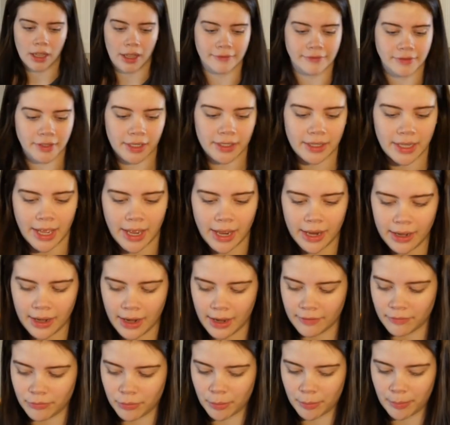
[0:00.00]
I've done that.
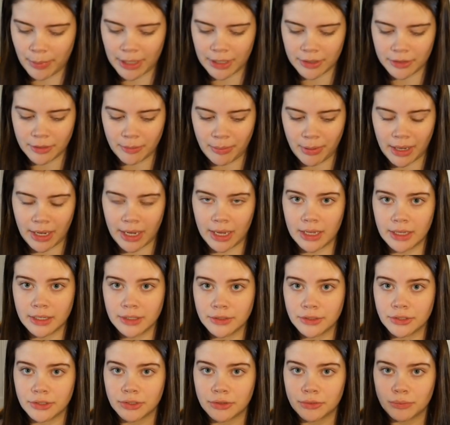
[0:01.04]
I've prepared the
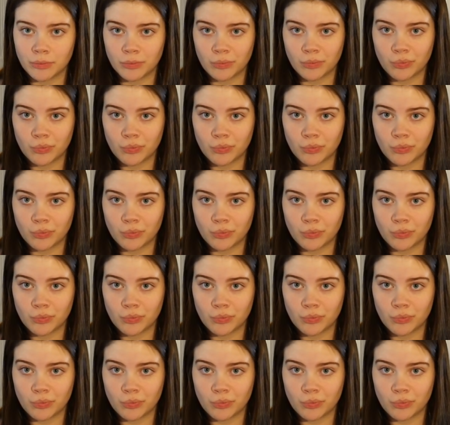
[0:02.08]
pans.